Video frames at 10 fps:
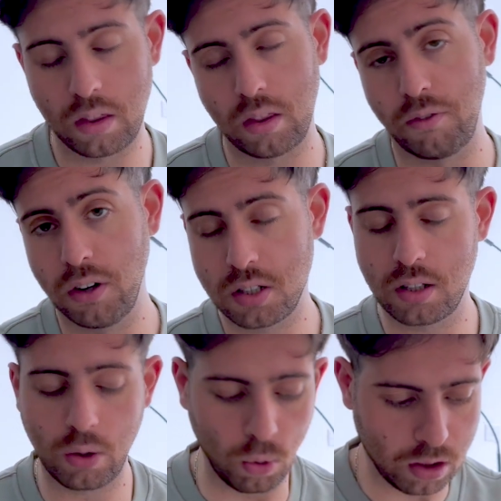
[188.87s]
the first
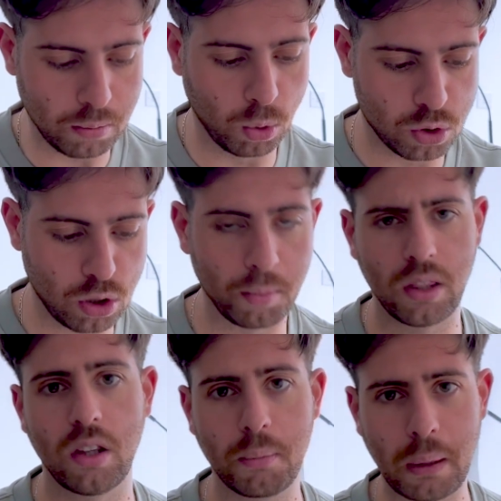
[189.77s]
thing or the most common
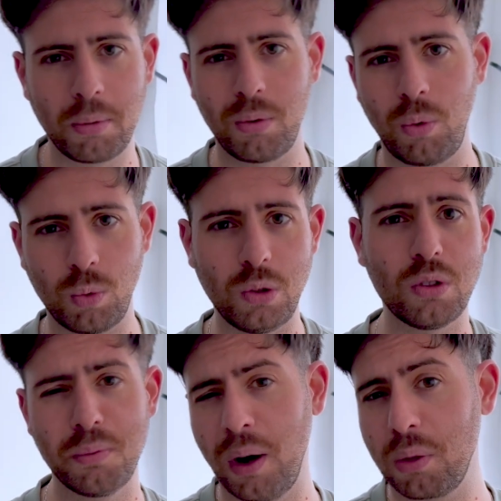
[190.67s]
thing people would use
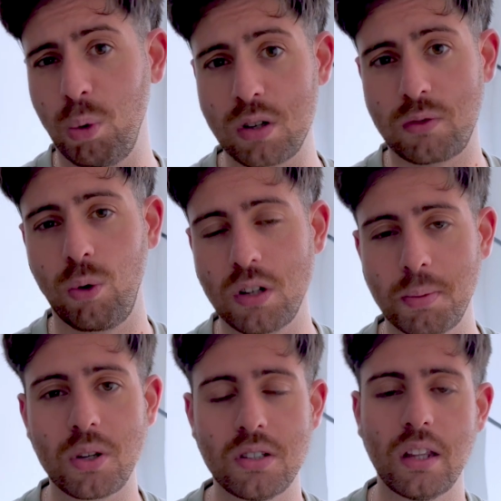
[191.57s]
mouthwash for is
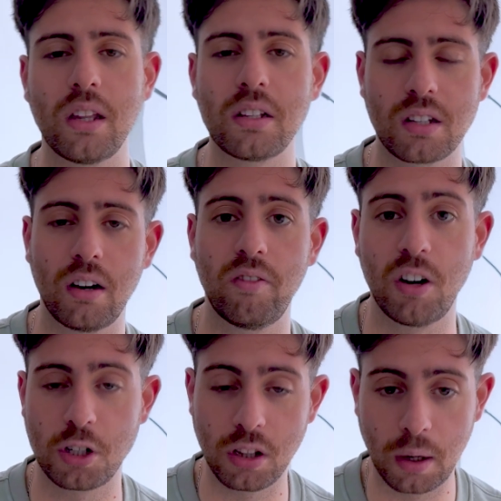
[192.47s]
because they think it's going to
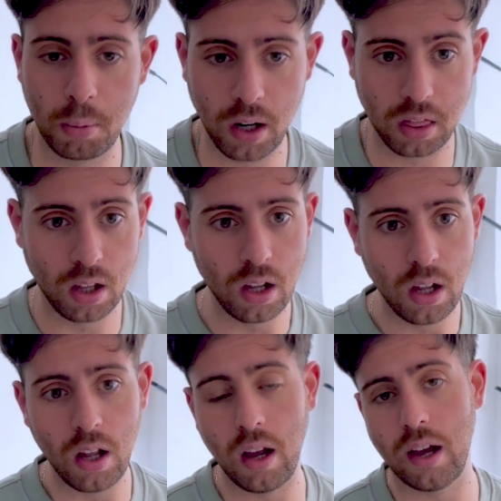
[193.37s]
freshen their breath.
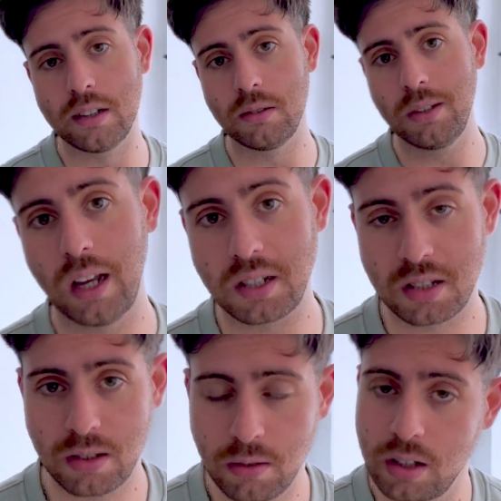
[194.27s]
And
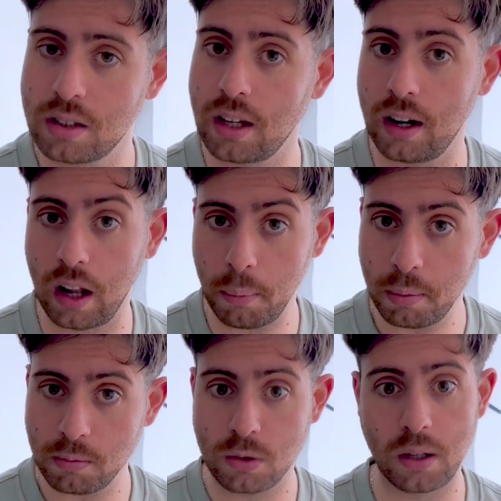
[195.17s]
yes, it can help,
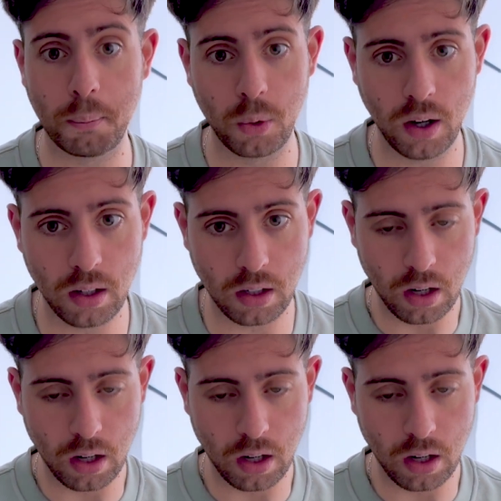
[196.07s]
temporarily.